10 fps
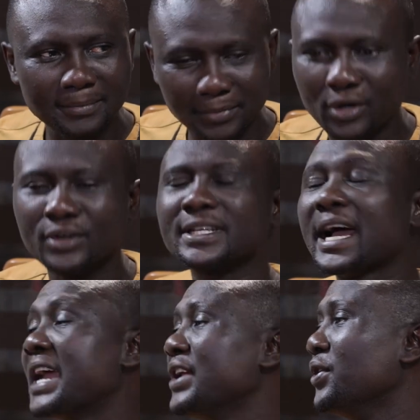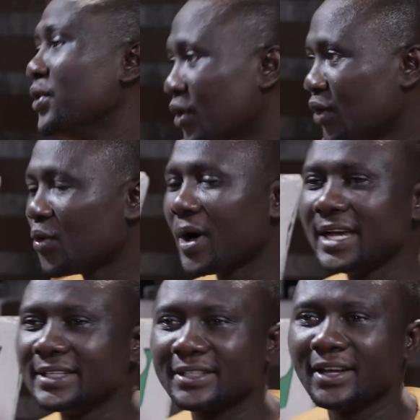Because I know
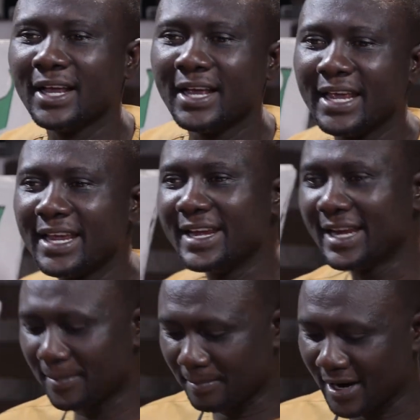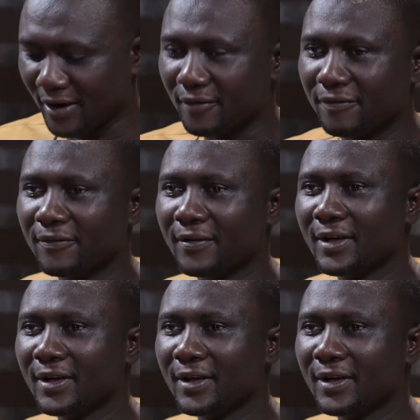quite a number of